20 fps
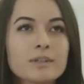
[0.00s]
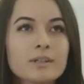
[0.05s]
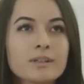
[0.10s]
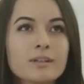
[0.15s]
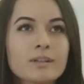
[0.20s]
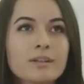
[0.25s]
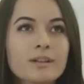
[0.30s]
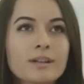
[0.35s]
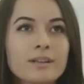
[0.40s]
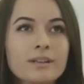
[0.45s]

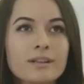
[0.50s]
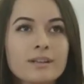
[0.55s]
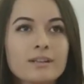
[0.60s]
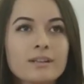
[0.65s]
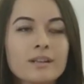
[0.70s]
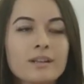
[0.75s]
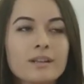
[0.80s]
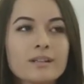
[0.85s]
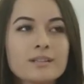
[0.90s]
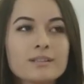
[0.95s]
I
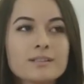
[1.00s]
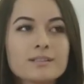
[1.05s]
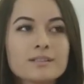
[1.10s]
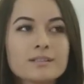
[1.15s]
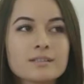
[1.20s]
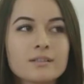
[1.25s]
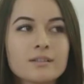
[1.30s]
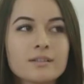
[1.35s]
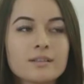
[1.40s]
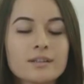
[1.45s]
think that
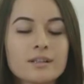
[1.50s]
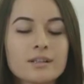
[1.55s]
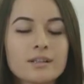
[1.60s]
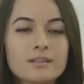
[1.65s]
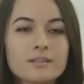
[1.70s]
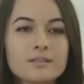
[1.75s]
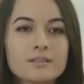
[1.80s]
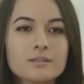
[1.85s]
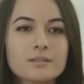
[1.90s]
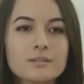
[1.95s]
it's a good
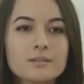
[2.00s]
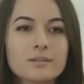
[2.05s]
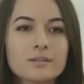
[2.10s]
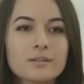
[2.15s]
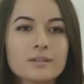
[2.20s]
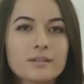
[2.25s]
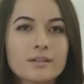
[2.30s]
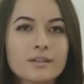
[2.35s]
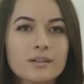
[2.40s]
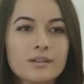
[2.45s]
thing to
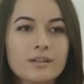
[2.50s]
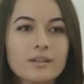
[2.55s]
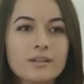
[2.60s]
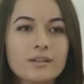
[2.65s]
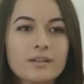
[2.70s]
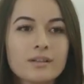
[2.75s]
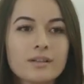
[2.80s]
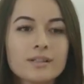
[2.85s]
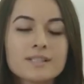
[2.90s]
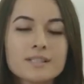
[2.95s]

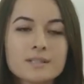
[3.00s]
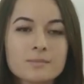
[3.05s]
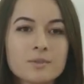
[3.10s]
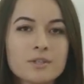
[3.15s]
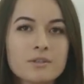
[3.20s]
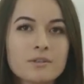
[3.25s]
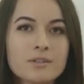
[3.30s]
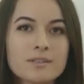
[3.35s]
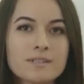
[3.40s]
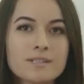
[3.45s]

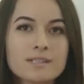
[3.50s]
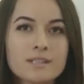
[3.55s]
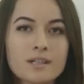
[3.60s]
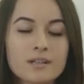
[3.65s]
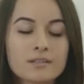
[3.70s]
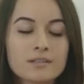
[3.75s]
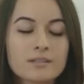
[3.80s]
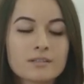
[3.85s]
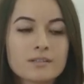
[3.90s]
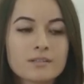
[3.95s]
experience the
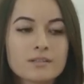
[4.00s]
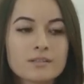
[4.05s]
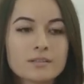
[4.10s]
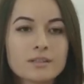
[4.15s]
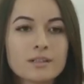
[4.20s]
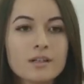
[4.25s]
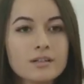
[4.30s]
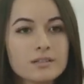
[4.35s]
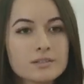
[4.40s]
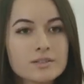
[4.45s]
other
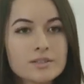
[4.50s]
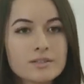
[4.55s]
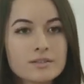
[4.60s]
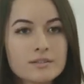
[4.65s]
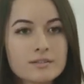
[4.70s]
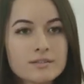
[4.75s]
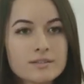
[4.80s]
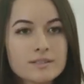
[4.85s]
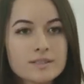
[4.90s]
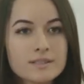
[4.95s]

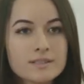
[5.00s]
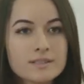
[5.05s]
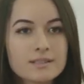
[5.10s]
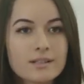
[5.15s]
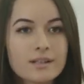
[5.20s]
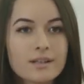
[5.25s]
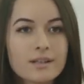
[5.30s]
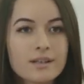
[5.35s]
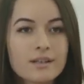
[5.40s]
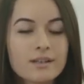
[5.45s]
cultures
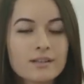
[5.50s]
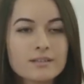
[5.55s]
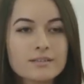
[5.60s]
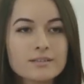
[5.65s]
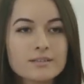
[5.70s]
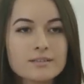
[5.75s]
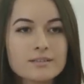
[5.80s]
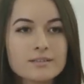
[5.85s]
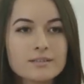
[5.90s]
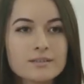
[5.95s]
and
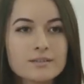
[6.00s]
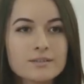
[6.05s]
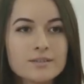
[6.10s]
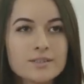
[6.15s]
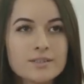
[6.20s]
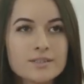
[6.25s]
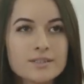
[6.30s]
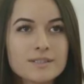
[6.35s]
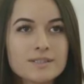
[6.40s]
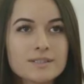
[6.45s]
to
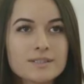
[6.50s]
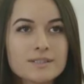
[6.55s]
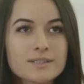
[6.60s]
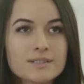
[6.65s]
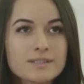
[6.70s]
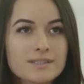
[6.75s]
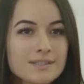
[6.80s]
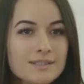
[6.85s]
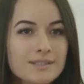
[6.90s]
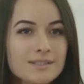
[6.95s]
just
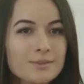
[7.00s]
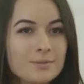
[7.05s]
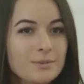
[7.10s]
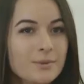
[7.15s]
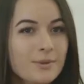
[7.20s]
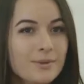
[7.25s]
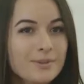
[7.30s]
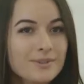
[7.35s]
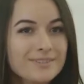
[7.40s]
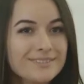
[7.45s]
see the
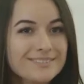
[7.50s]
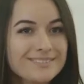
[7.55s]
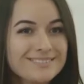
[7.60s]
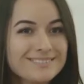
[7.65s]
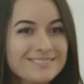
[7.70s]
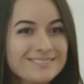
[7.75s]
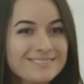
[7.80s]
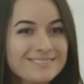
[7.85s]
world.